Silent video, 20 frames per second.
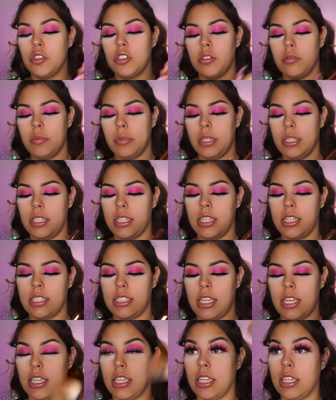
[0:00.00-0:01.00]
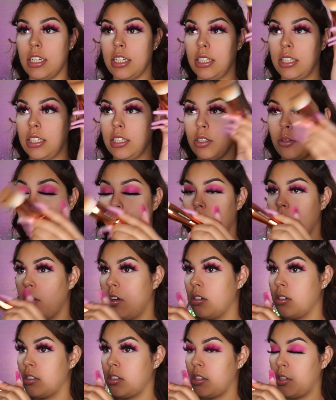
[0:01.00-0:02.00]
just going to be taking a little bit
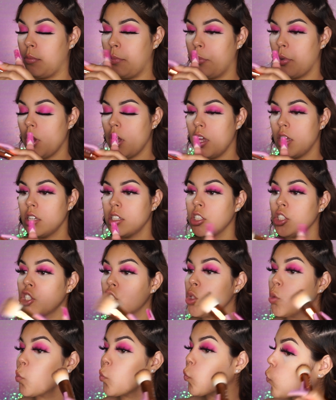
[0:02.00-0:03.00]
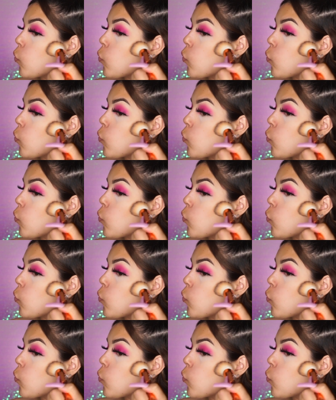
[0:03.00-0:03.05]
onto the brush.